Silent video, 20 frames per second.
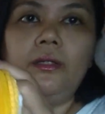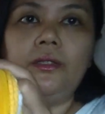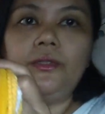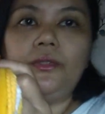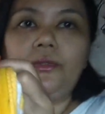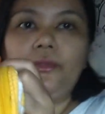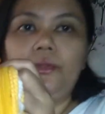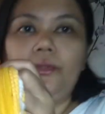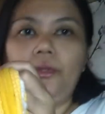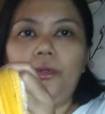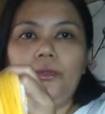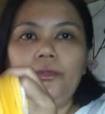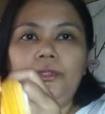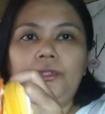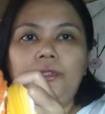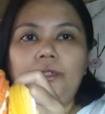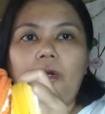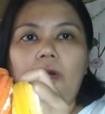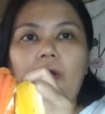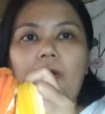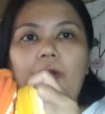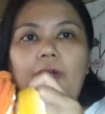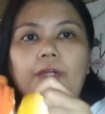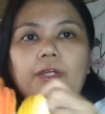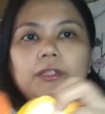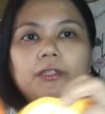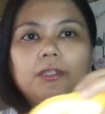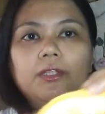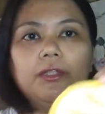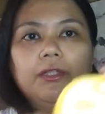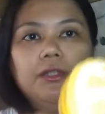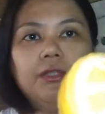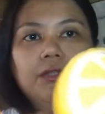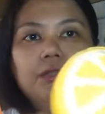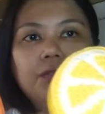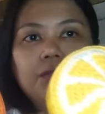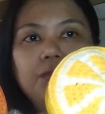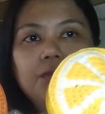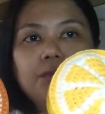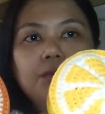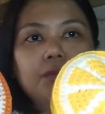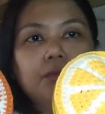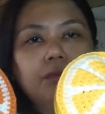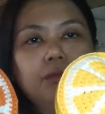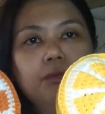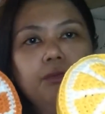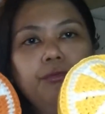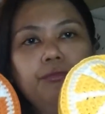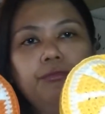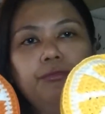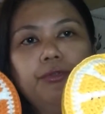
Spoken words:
So those are the two